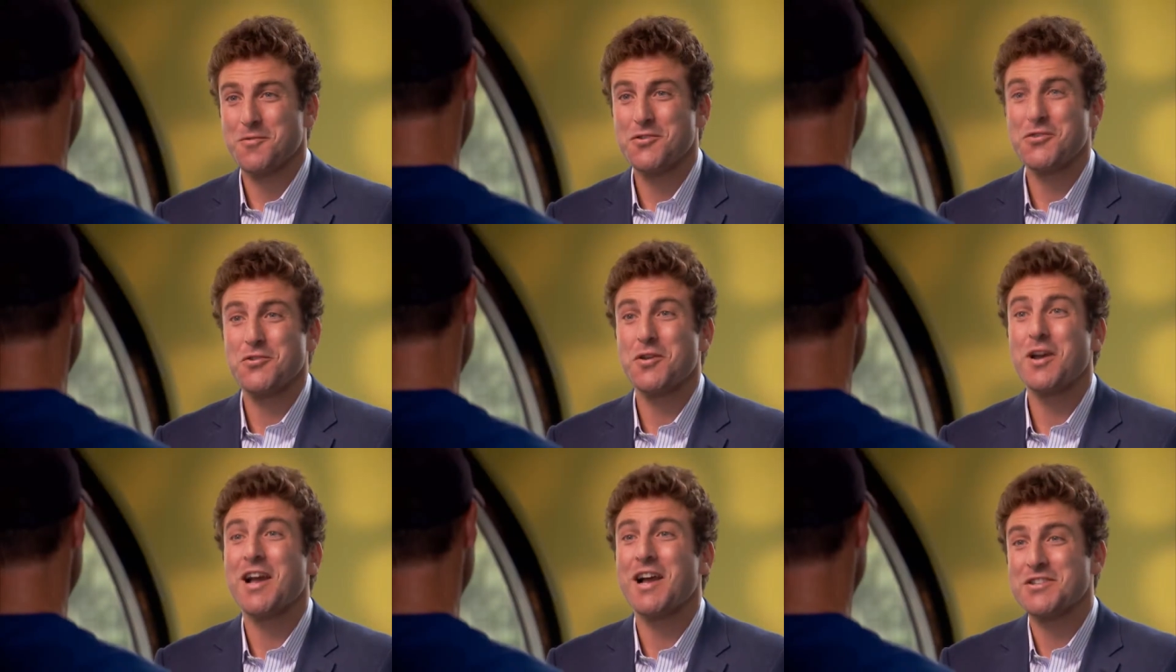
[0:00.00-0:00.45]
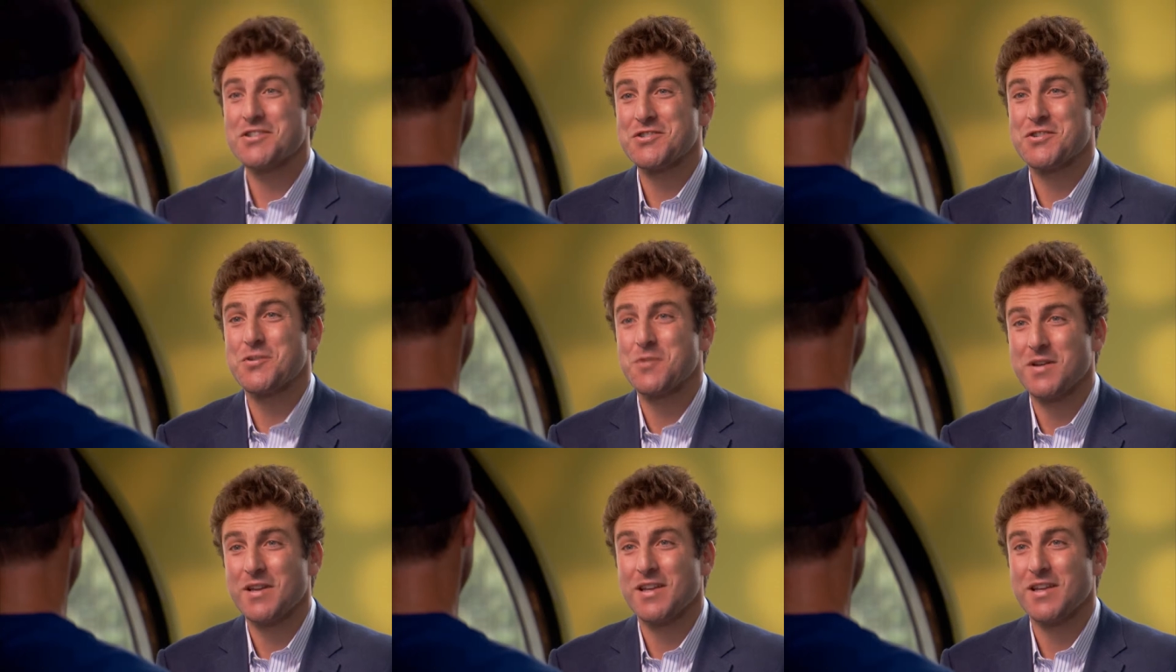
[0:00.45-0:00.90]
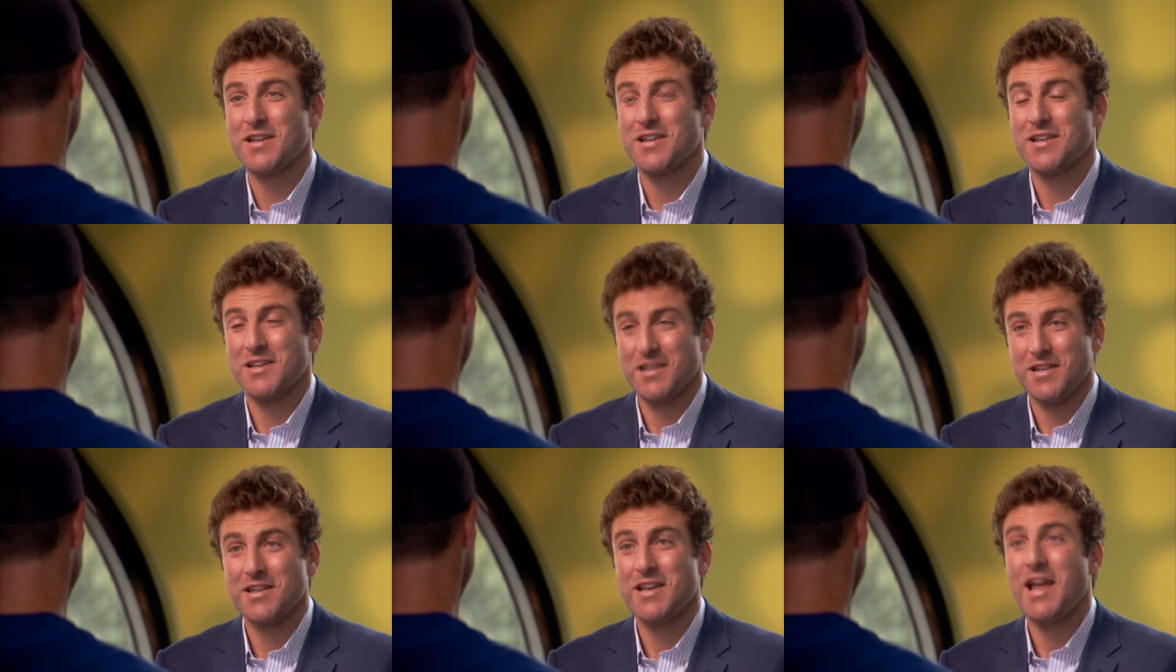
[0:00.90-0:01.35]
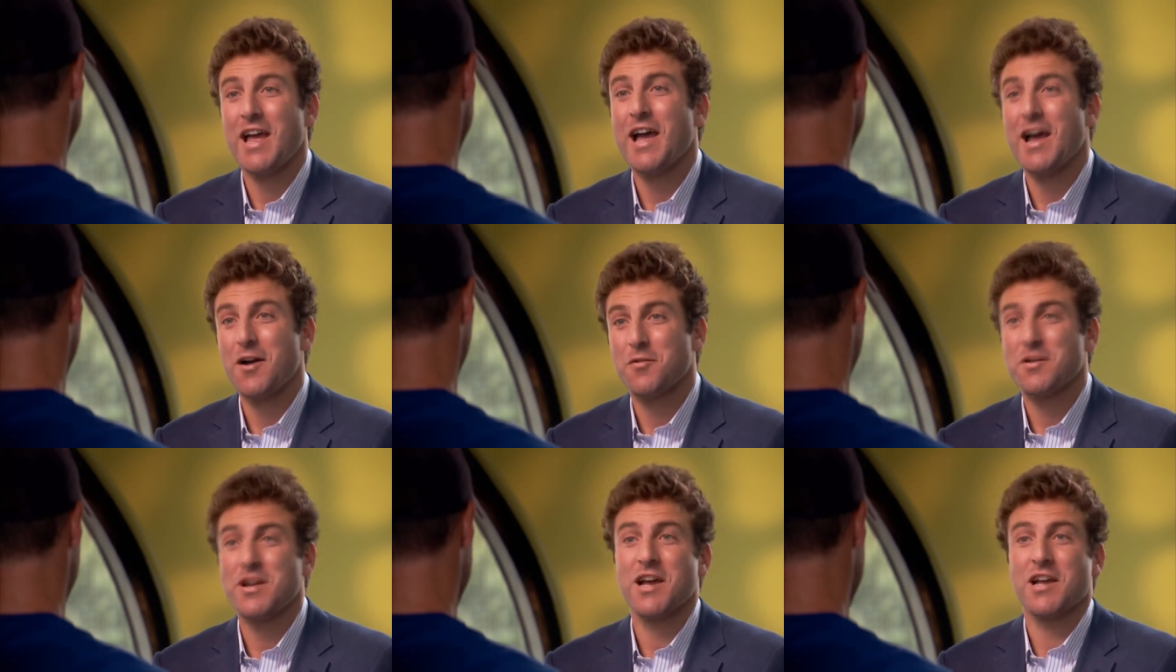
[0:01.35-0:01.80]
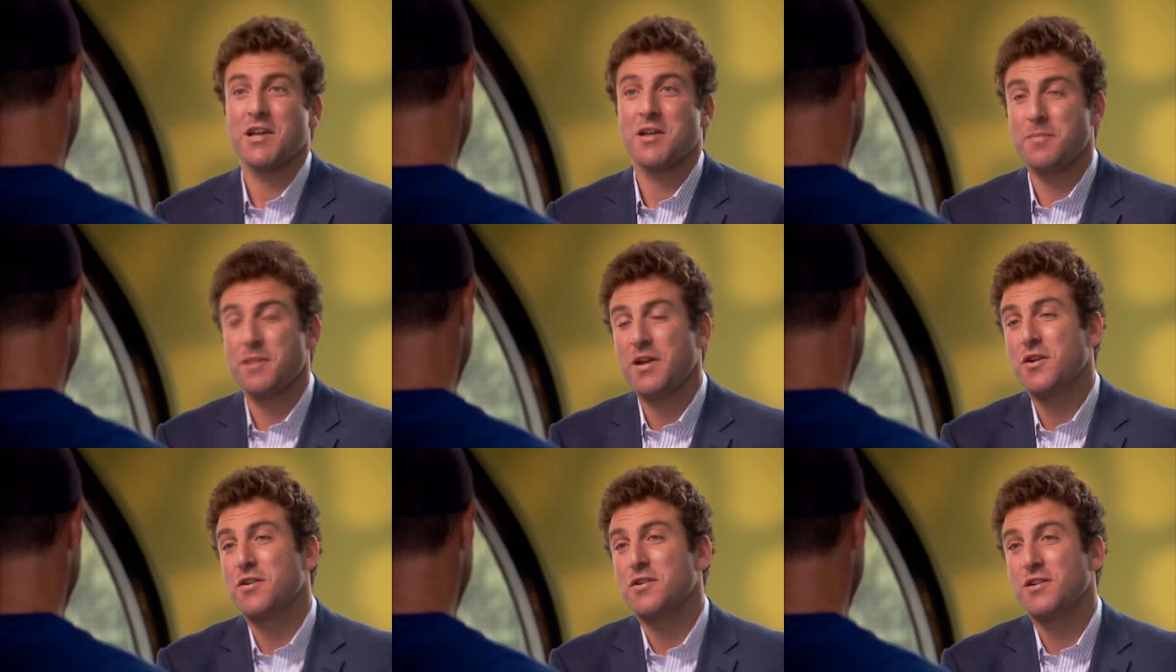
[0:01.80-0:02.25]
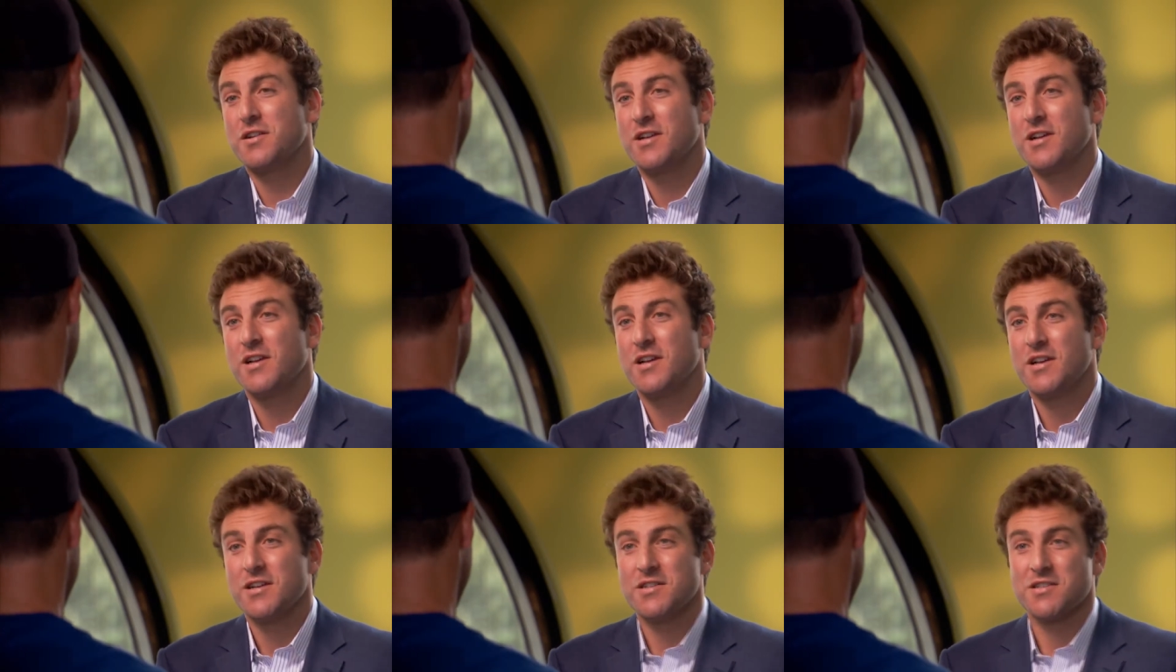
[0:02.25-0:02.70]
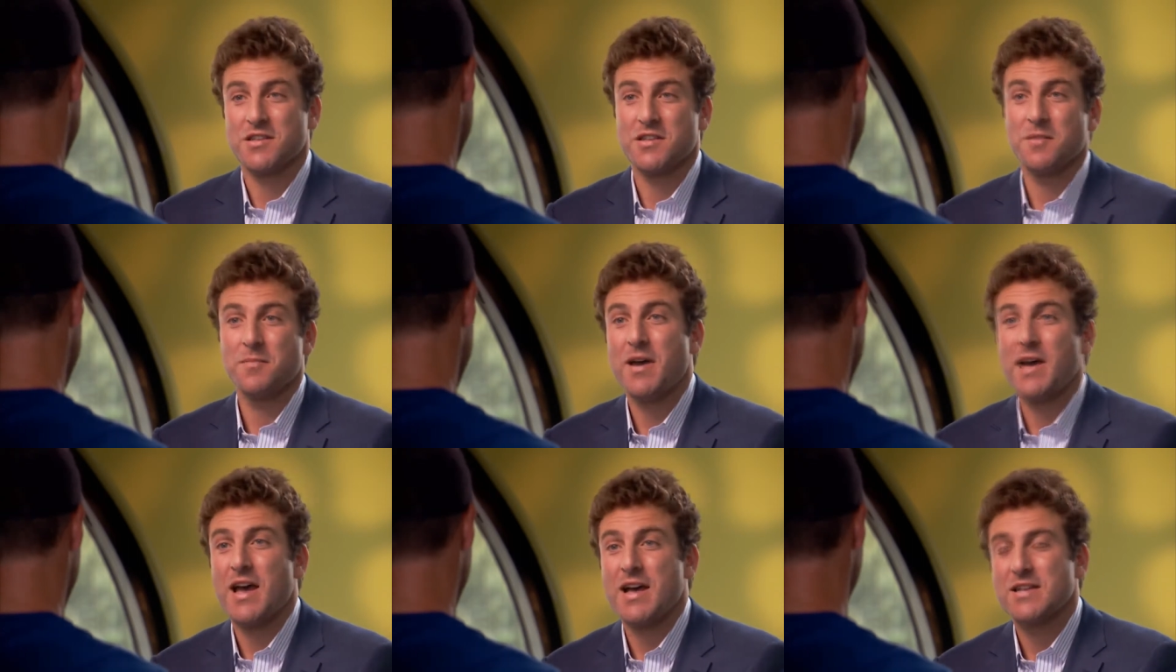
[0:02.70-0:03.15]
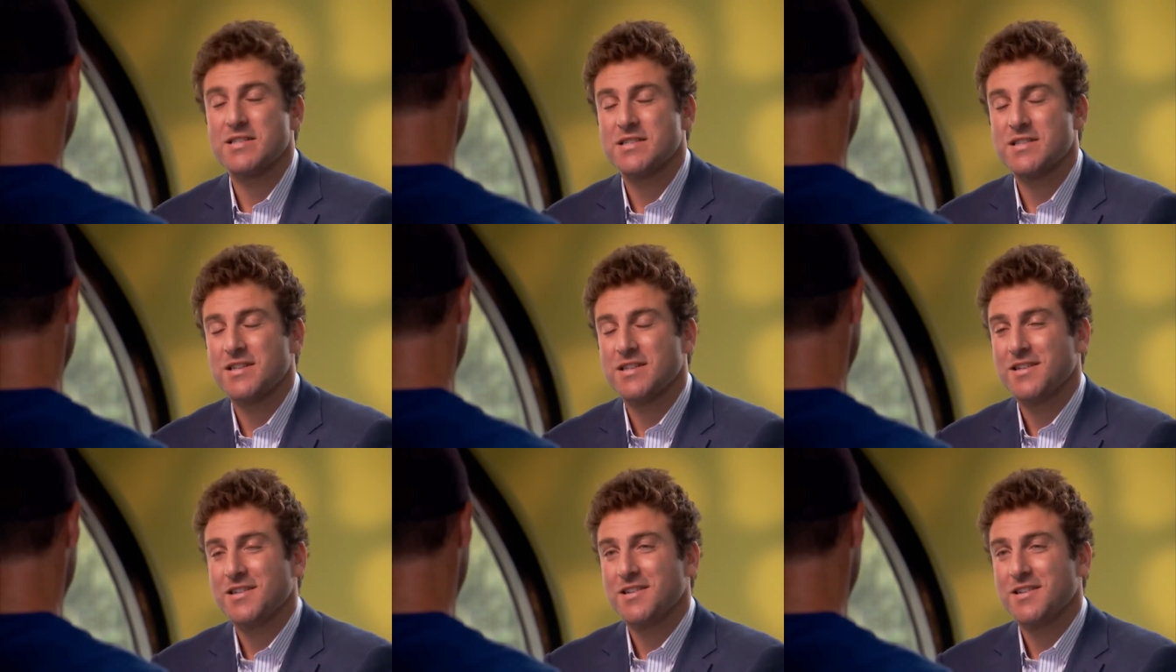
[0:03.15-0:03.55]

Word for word: what you guys are doing mm -hmm. now and not compare it to the past.